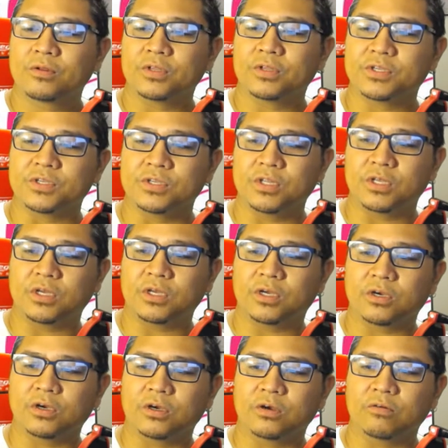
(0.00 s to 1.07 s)
This is
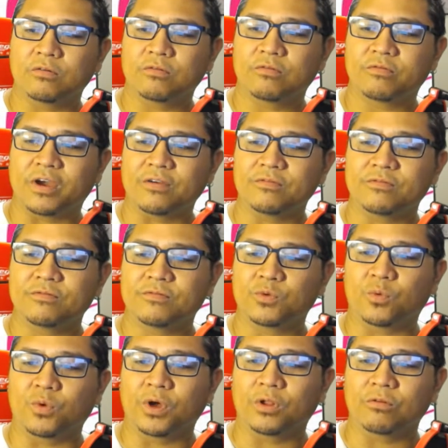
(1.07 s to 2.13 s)
the
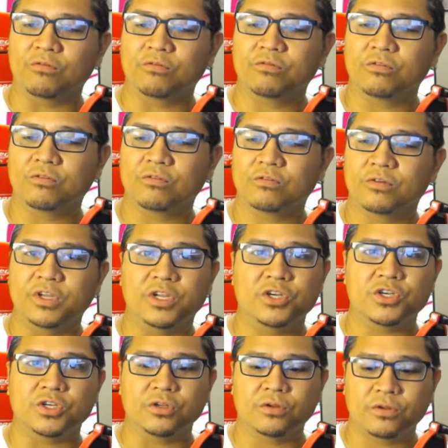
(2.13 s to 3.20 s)
512
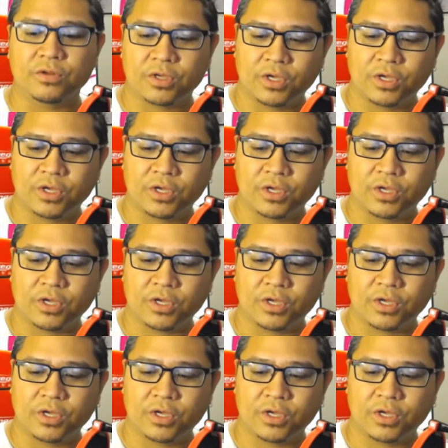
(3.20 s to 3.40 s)
edition.